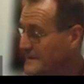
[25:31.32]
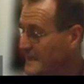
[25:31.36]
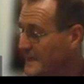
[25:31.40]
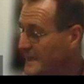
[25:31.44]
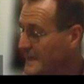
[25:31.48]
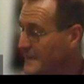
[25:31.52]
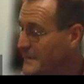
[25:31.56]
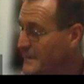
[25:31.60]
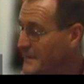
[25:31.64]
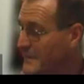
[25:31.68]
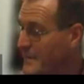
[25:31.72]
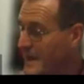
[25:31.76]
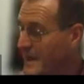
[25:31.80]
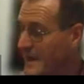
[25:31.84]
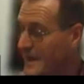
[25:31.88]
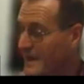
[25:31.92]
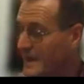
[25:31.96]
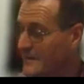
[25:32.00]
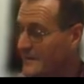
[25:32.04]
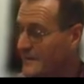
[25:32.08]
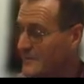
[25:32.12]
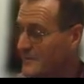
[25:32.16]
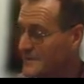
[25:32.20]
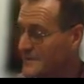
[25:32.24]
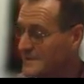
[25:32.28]
claim
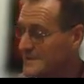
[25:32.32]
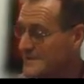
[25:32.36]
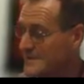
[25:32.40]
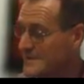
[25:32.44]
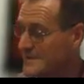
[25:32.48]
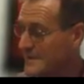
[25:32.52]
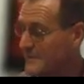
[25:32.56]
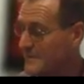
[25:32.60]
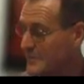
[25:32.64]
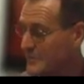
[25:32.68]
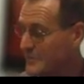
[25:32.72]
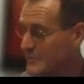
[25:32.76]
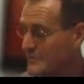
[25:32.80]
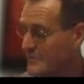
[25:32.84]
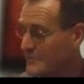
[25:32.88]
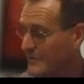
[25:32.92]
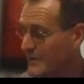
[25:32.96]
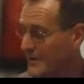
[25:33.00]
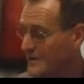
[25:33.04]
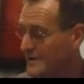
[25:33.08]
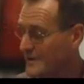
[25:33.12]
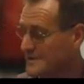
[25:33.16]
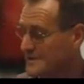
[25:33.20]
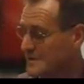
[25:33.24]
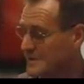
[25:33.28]
back what is our
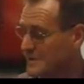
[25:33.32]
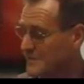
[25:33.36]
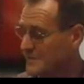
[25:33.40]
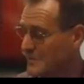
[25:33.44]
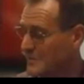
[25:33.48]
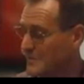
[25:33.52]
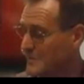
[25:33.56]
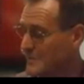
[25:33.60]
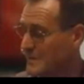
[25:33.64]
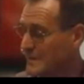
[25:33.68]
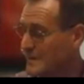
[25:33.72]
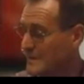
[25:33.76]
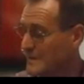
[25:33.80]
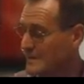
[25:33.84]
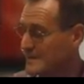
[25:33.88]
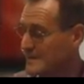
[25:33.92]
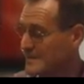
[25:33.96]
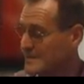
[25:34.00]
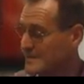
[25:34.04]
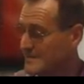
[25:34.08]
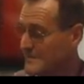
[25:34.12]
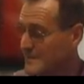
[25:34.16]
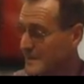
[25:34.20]
birthright as human beings,